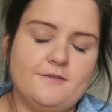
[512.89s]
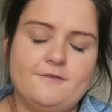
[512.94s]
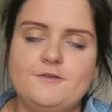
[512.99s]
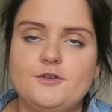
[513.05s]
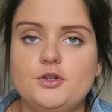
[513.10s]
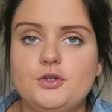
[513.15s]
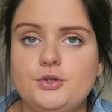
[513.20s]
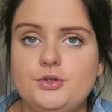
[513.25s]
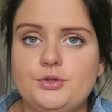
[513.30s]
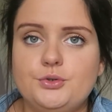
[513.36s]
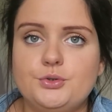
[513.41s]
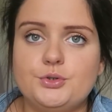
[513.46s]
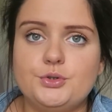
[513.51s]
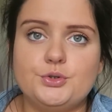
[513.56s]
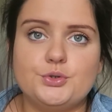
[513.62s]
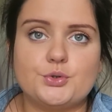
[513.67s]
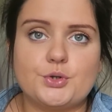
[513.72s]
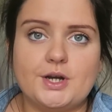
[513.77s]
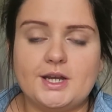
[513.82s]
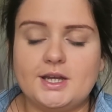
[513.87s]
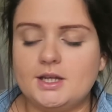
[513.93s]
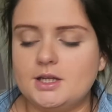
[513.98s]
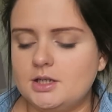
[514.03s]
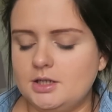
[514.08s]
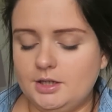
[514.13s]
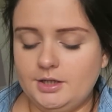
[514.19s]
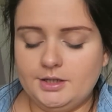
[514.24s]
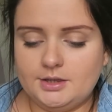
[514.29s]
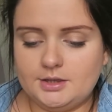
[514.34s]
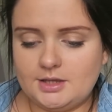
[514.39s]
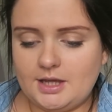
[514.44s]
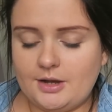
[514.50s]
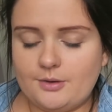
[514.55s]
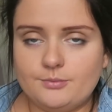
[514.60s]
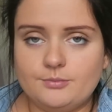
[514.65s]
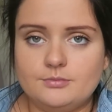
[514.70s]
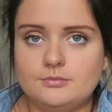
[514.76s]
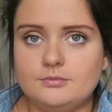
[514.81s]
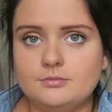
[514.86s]
food, drink, like
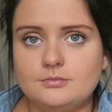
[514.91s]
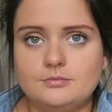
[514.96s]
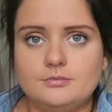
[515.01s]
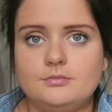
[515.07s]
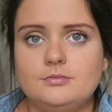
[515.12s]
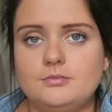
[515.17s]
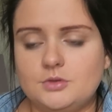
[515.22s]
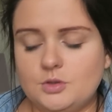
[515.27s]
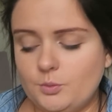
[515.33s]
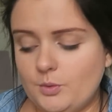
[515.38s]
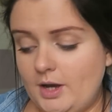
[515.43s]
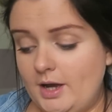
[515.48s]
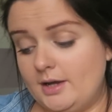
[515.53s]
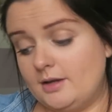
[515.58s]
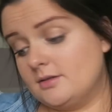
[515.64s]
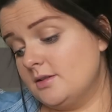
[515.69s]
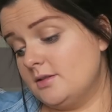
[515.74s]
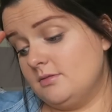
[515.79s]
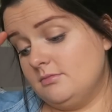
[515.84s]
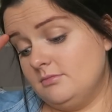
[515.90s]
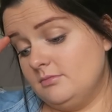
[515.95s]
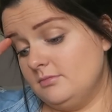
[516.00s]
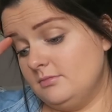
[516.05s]
that, the works.